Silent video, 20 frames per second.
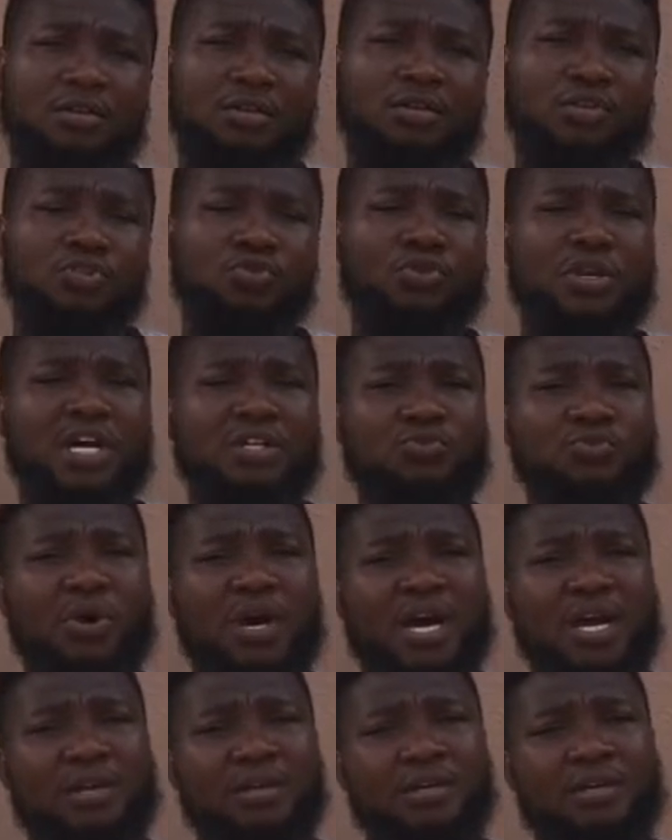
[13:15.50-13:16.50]
So that's
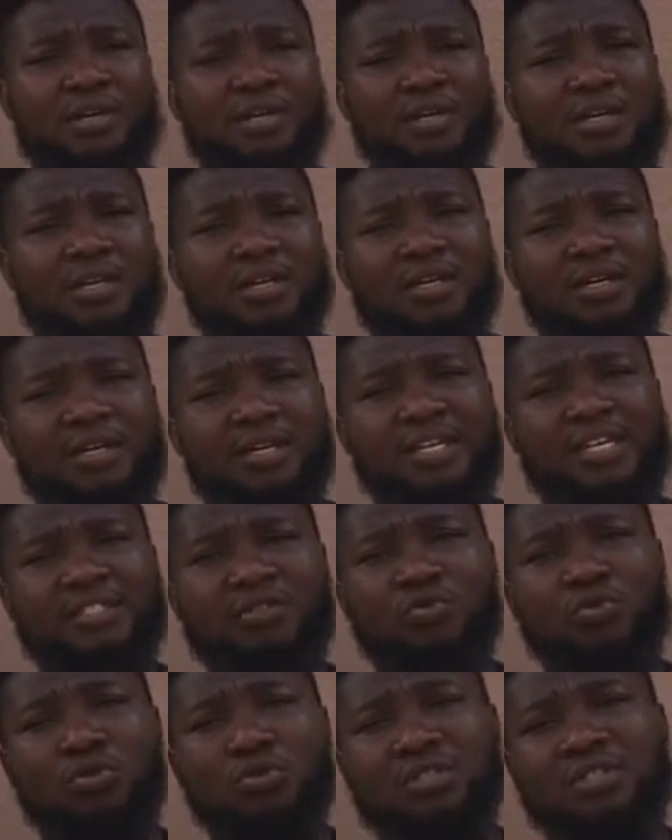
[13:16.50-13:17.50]
why it's
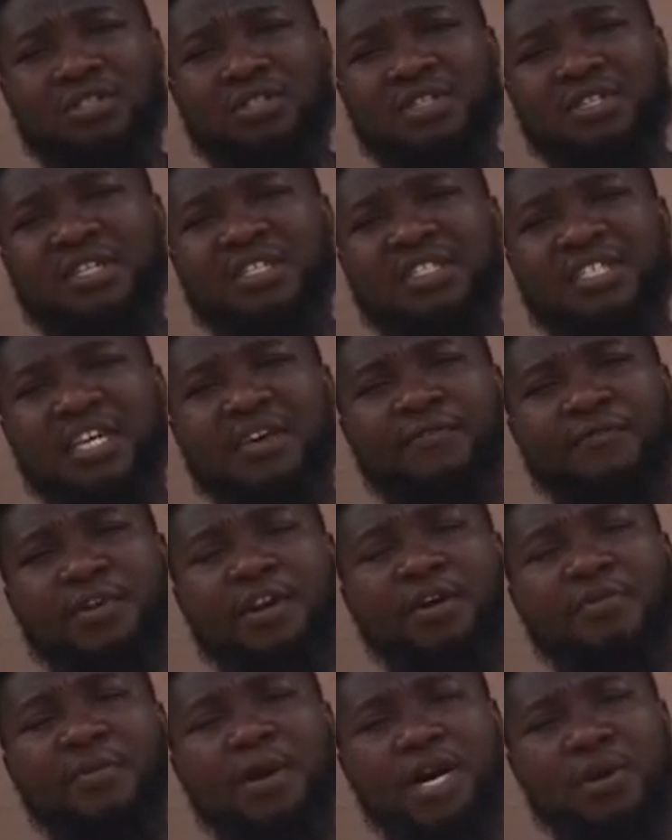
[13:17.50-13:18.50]
a
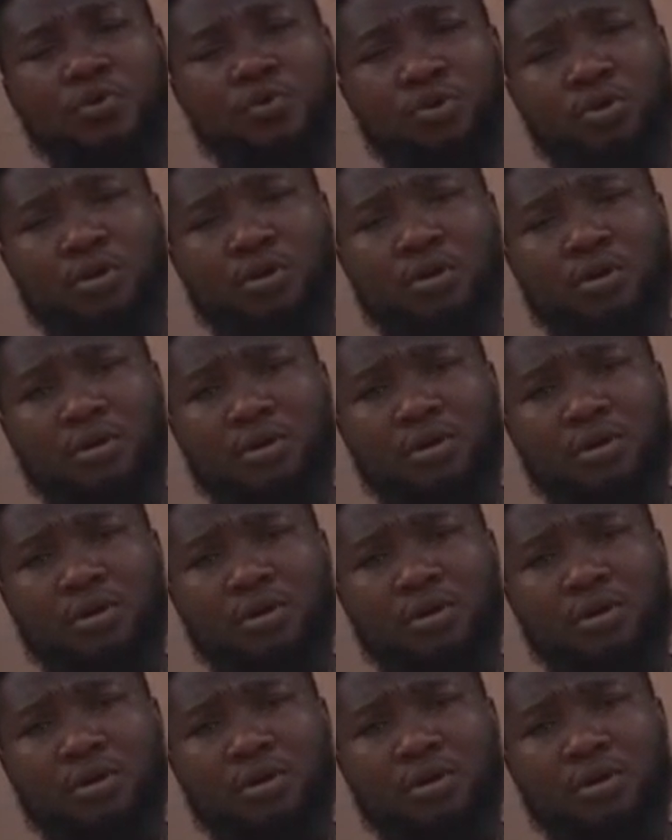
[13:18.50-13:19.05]
very bad one.